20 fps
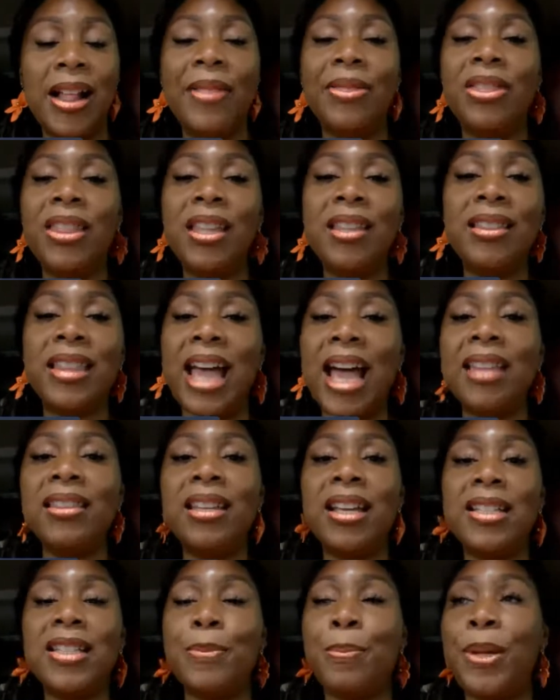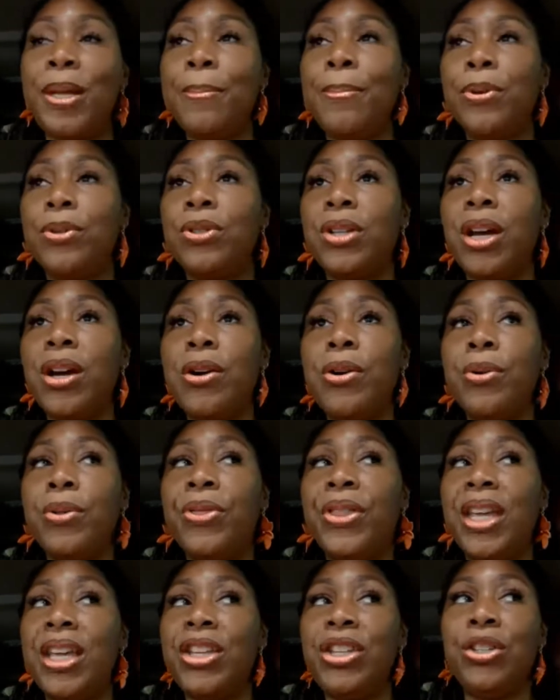then that lets people know
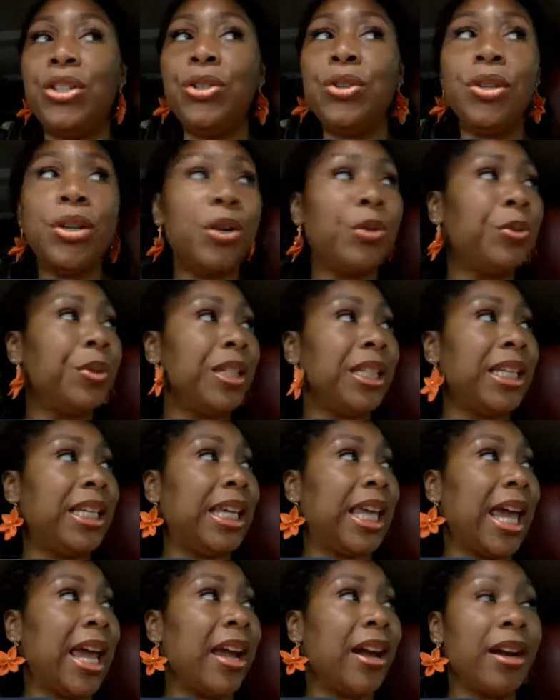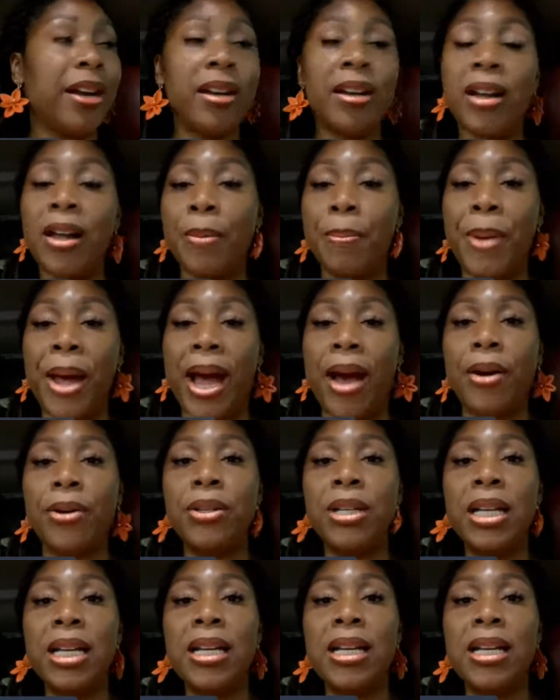that you don't really care about